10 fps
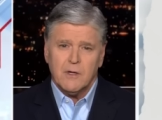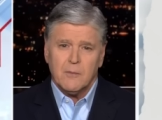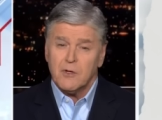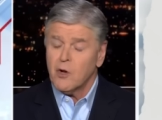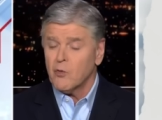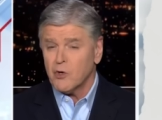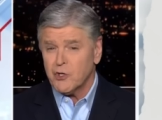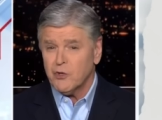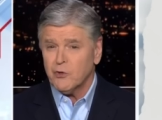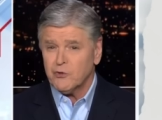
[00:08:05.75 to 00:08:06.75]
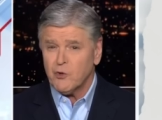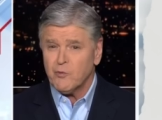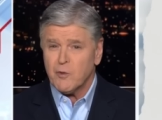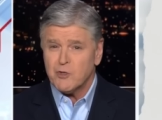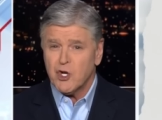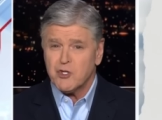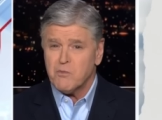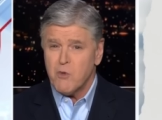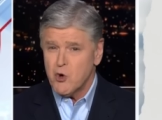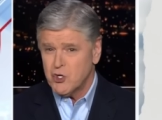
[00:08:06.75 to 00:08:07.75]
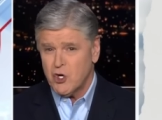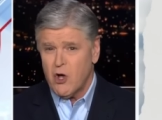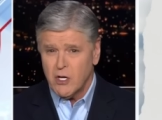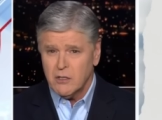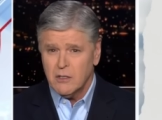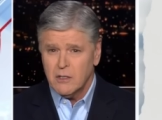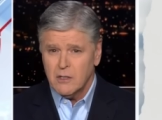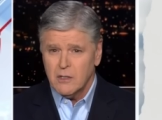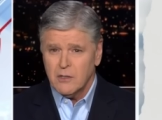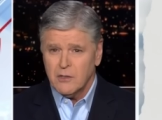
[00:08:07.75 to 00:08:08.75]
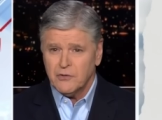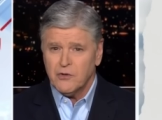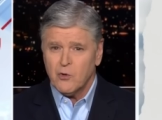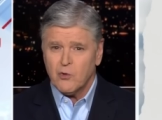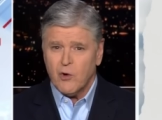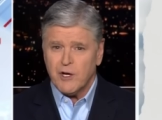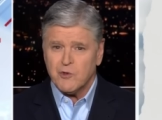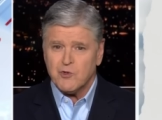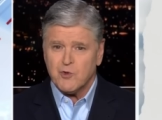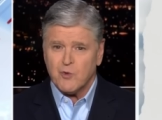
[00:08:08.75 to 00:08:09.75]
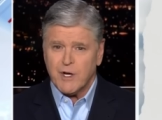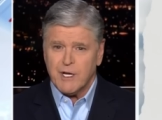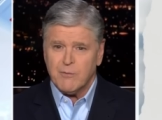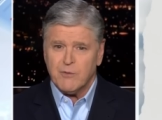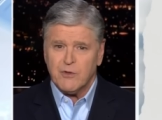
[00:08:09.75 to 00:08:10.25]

But no recusal from Judge Merchan. There's no greater dream for